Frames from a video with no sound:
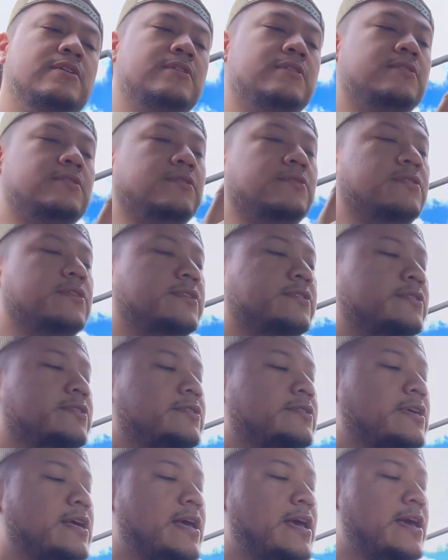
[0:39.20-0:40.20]
So this
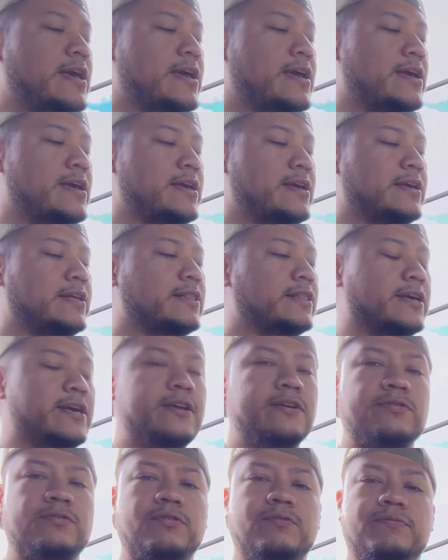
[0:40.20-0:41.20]
is a
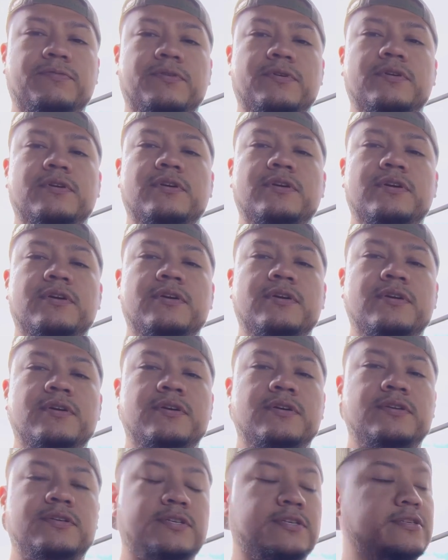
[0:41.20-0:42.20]
Land Rover
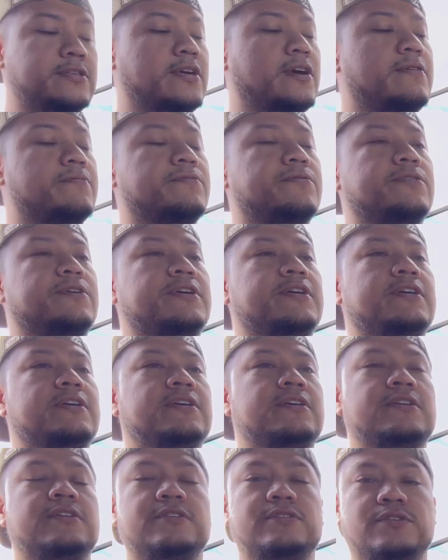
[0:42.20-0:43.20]
Discovery
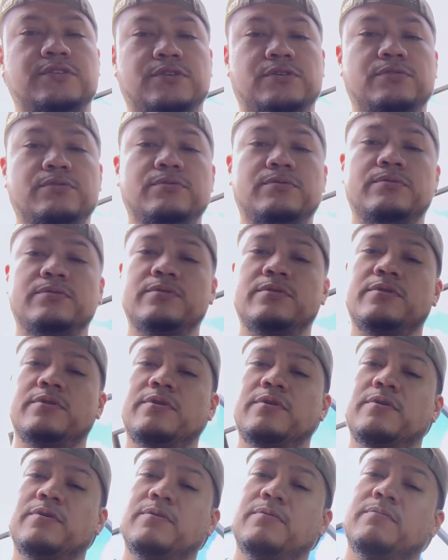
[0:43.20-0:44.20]
2
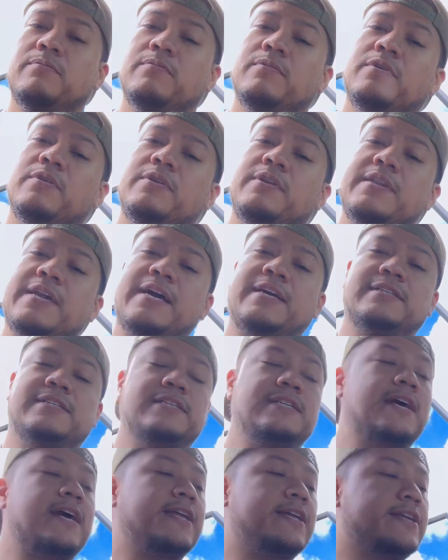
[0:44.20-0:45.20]

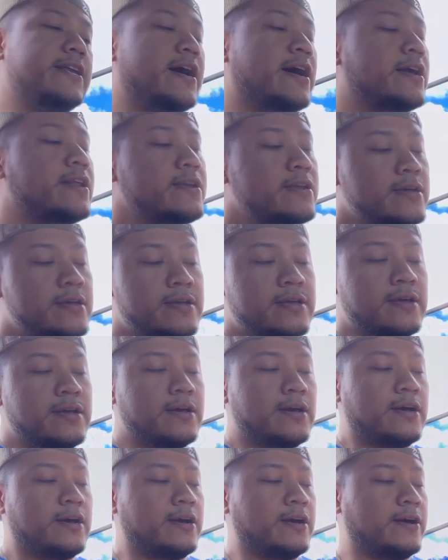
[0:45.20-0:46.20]
1999.
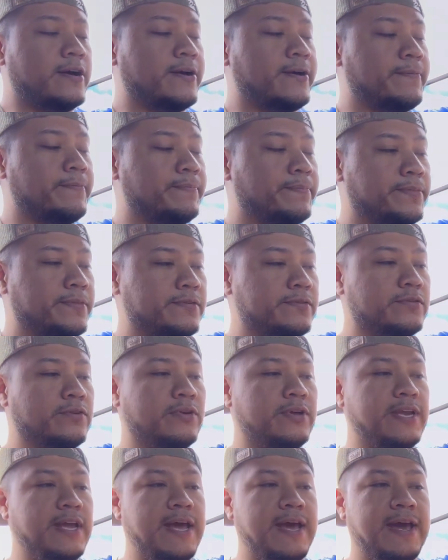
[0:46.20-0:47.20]
So
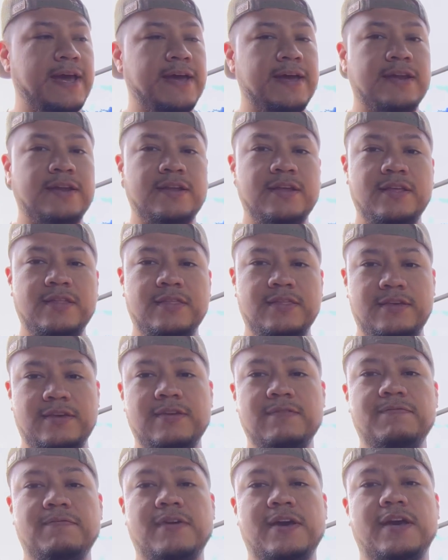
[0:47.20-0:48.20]
it had the
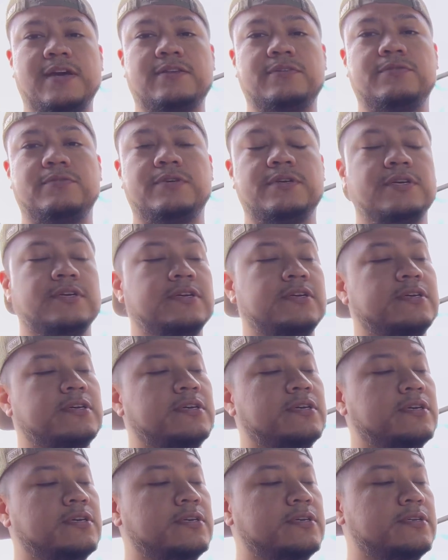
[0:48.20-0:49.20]
factory
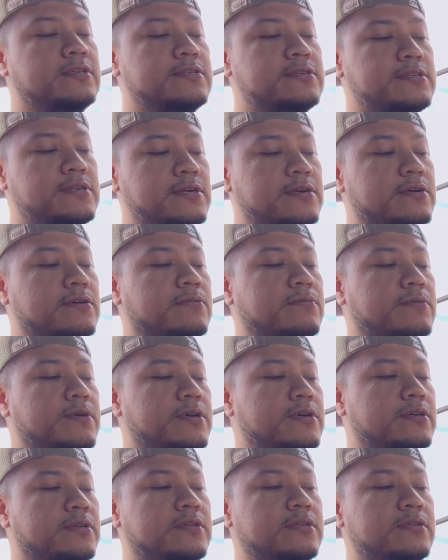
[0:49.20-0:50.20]
steering
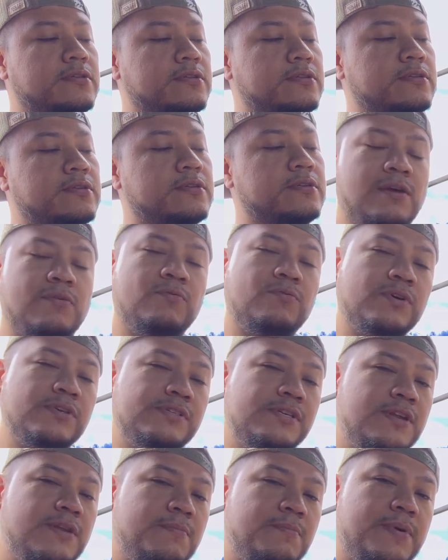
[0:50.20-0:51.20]
wheel. It
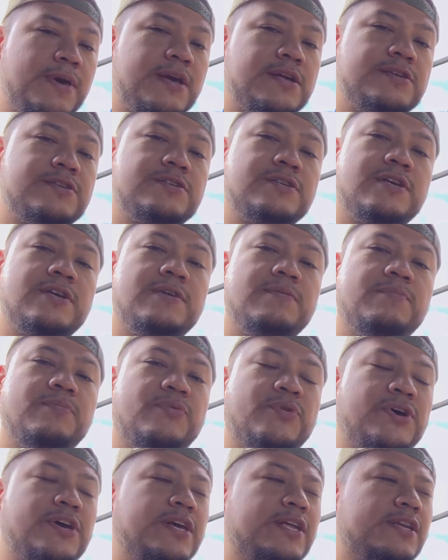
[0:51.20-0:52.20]
wasn't in bad shape,
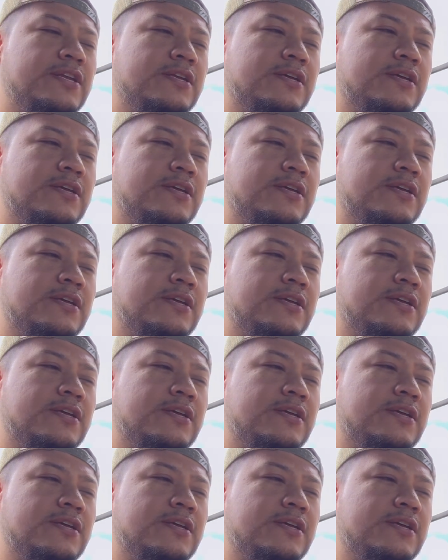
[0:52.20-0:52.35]
but